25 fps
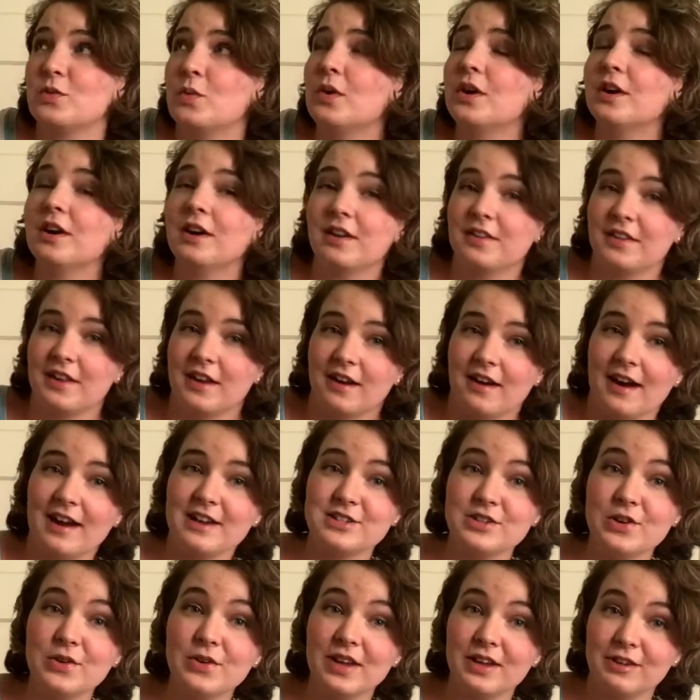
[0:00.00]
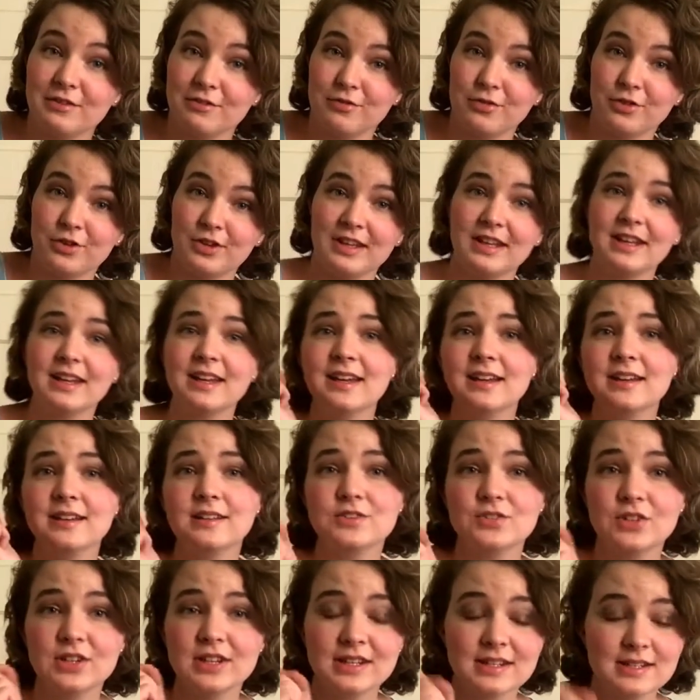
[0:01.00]
the worker there, I don't get free
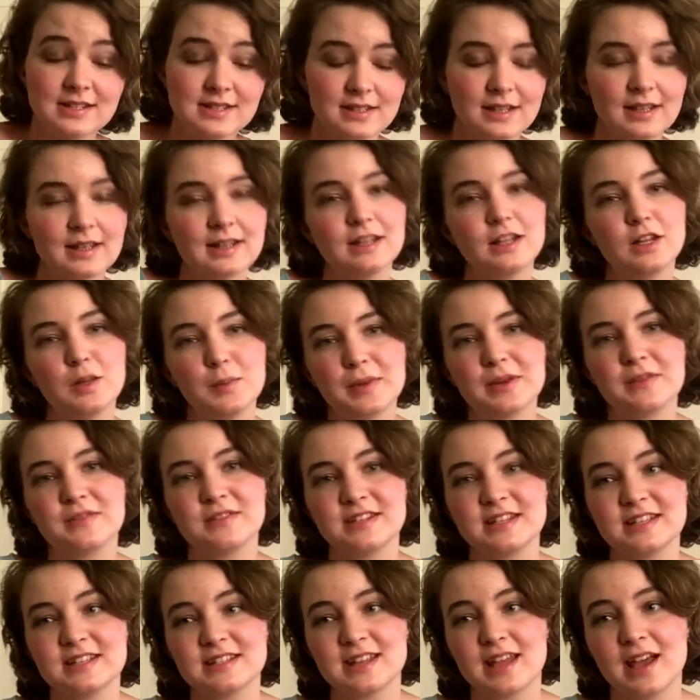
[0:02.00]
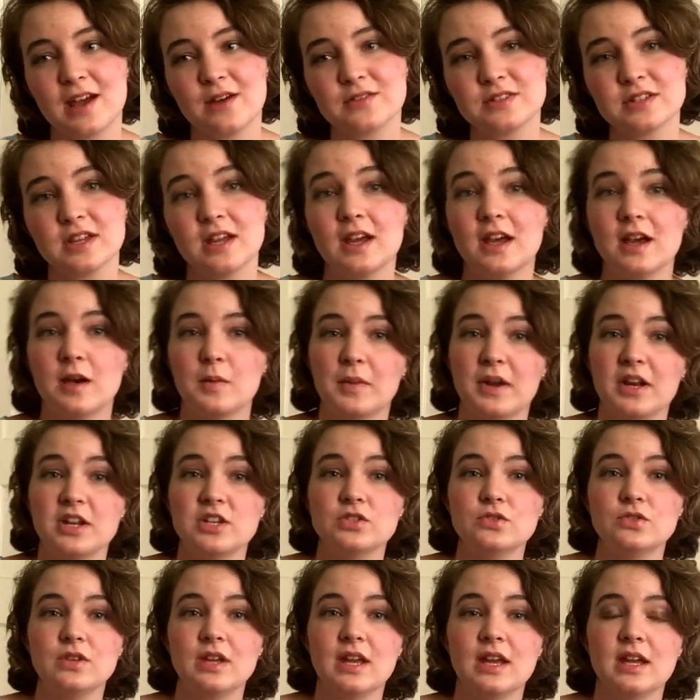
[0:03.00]
drinks, I get a little bit of a discount, but I
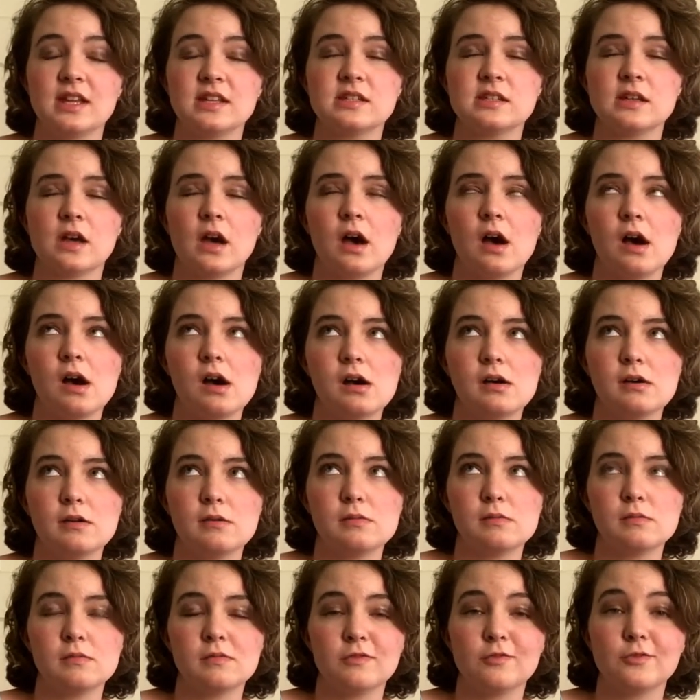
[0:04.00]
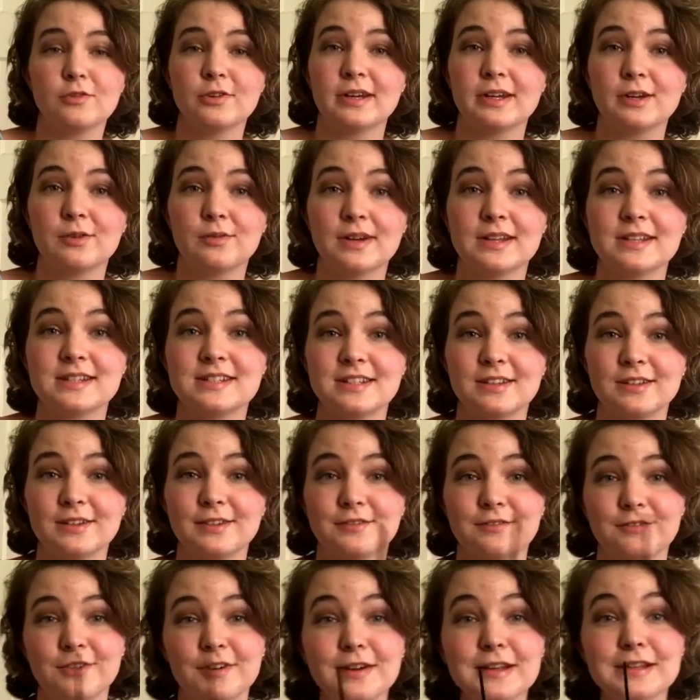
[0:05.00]
do get free
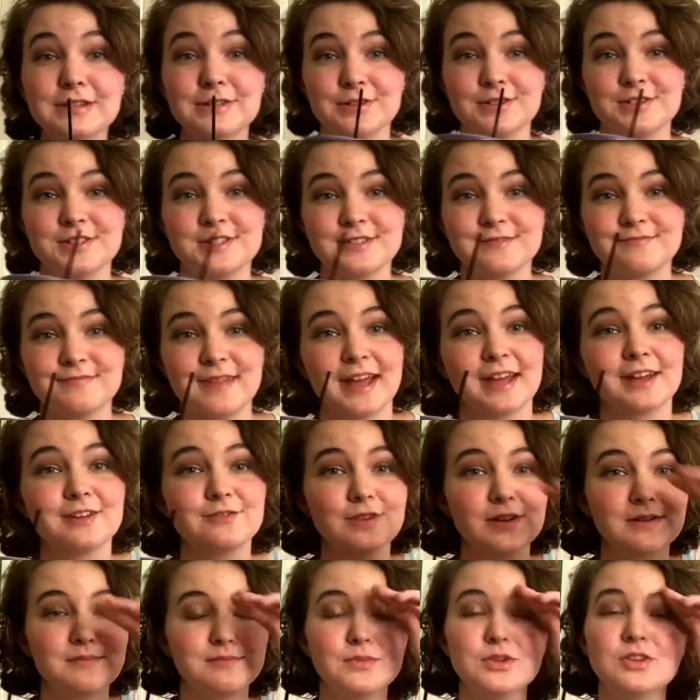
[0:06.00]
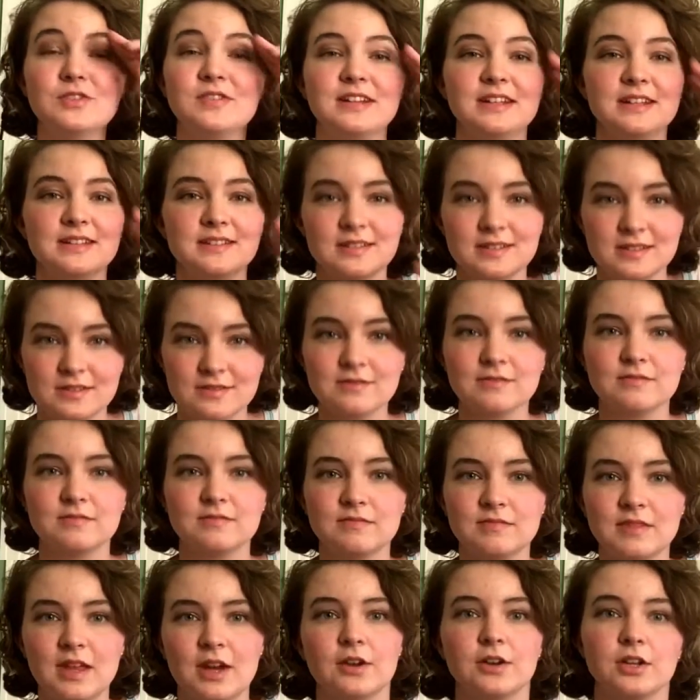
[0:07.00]
rentals. I can rent movies
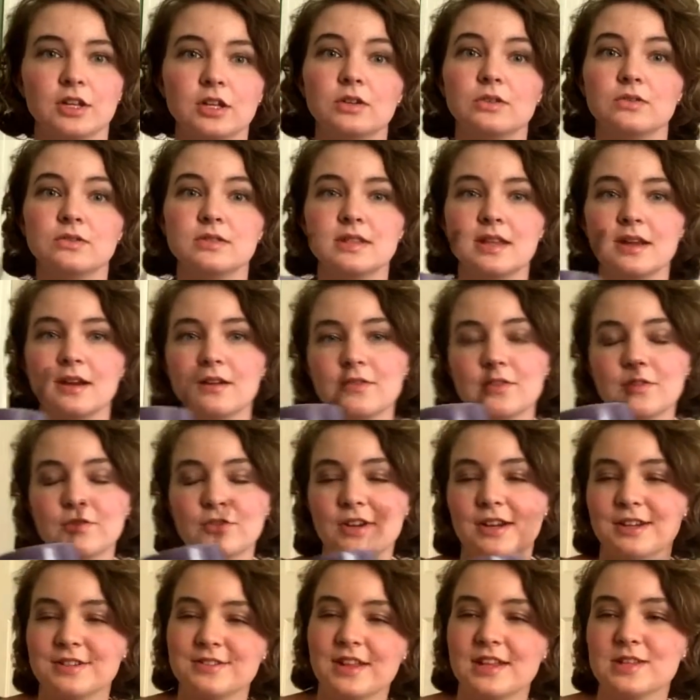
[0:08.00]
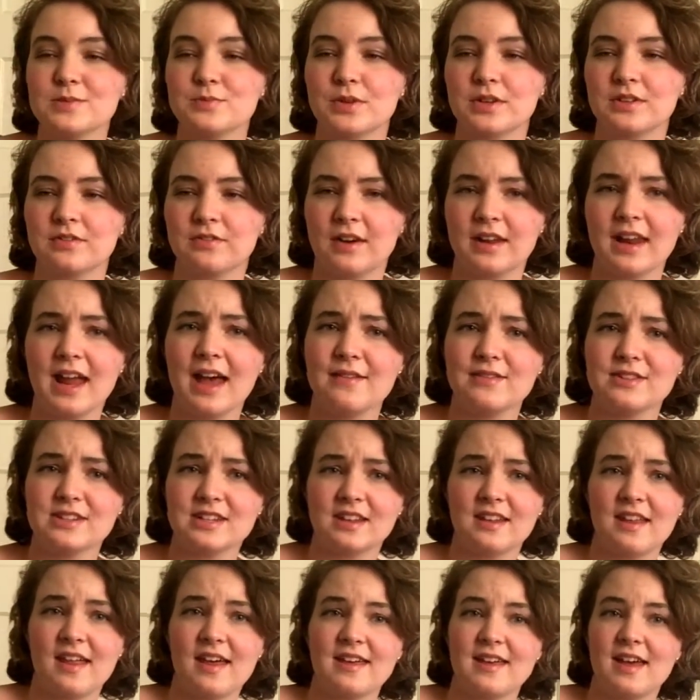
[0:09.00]
that are used there for free, so that's pretty fun. I haven't
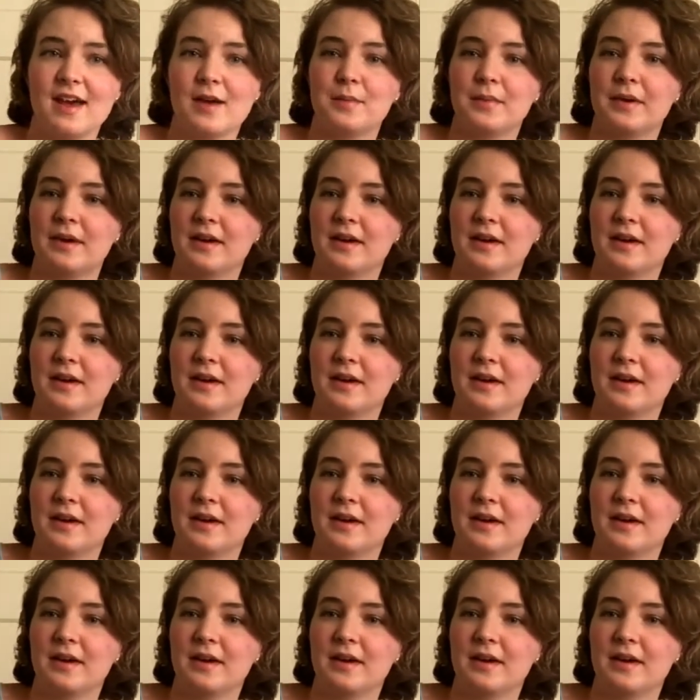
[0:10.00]
done that yet,